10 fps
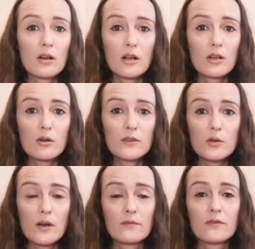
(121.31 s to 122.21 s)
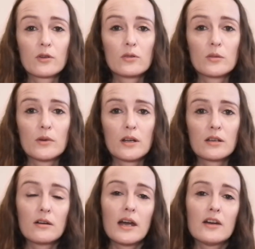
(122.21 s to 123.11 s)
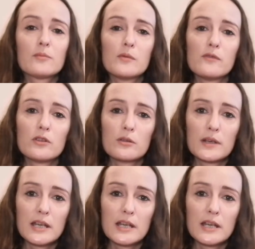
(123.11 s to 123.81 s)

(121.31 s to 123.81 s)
a lot of you haven't forgotten about it. I have been following